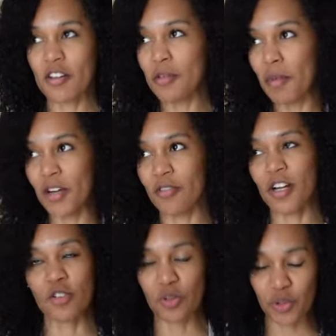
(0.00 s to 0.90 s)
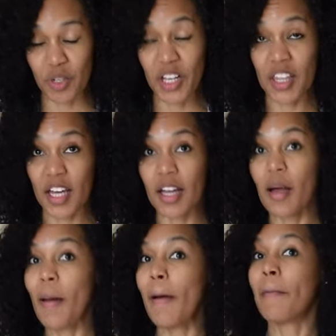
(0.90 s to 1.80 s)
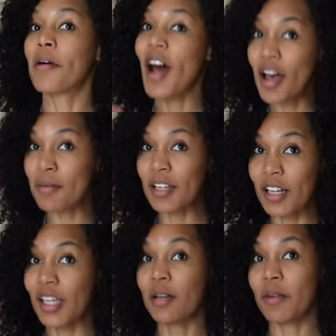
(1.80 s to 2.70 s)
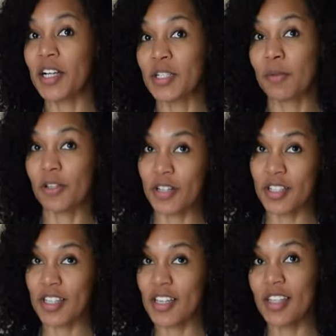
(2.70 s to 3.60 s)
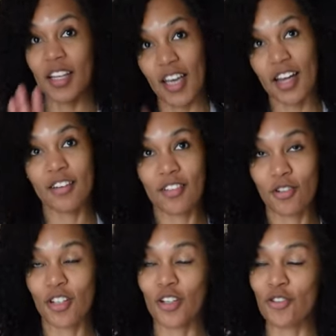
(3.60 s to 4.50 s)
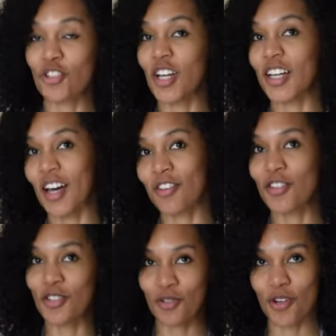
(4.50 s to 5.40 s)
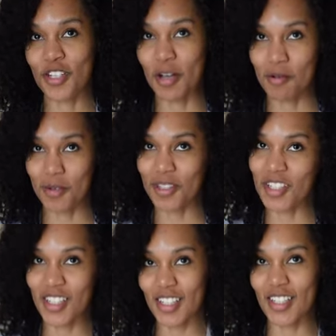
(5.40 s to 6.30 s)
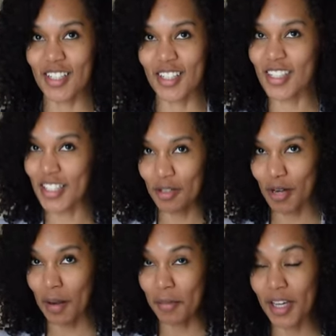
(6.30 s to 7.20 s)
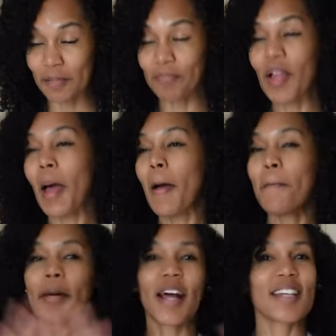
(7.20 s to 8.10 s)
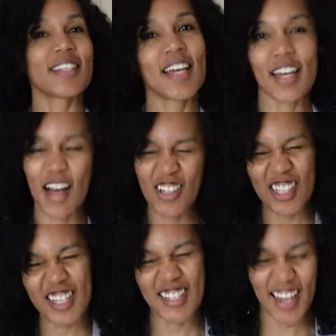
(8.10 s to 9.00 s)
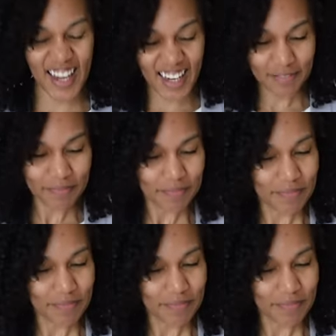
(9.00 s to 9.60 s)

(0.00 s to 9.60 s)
and the men around don't do anything. But I've been lucky in my experiences. Again, you can go check out the story time about the TTC to see what I mean. But I say it out to say,